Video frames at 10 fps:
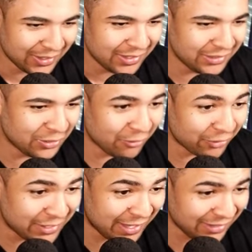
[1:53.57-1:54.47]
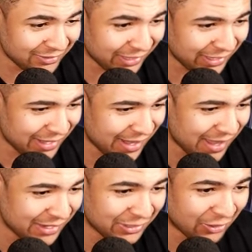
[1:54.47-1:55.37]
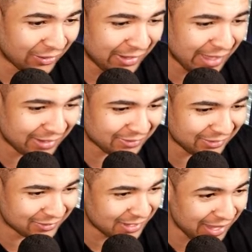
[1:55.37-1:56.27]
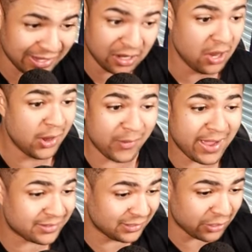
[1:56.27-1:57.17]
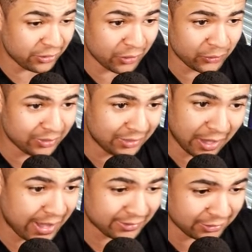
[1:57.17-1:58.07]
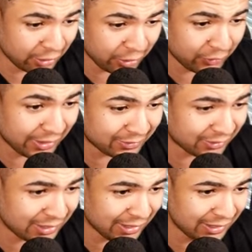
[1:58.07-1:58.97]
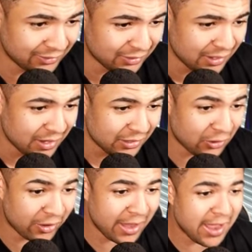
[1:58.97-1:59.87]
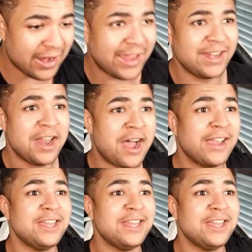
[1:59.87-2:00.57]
You got Rikishi in there. You got Lexis King, who I actually don't know. Who, I actually don't know who Lexis King is. You got LA Knight,